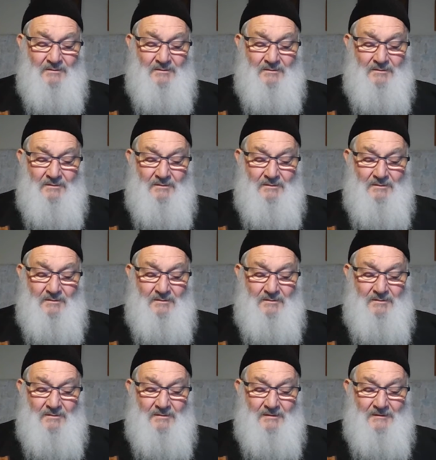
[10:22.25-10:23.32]

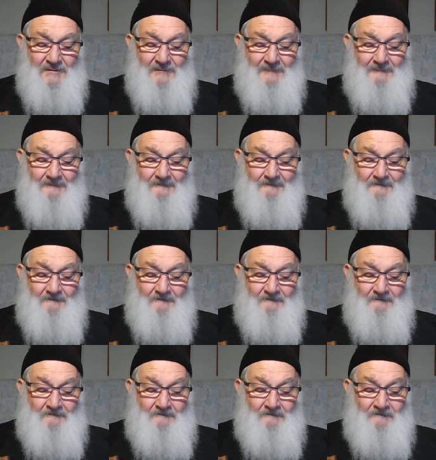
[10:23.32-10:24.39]

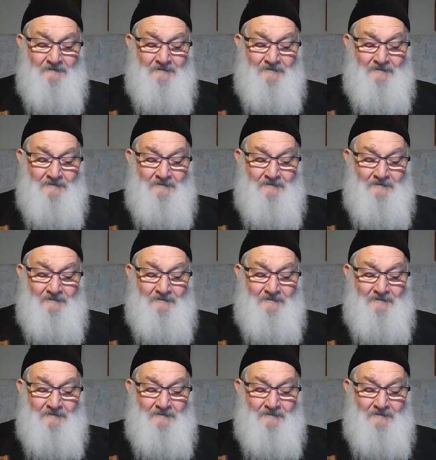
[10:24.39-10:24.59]
[no speech]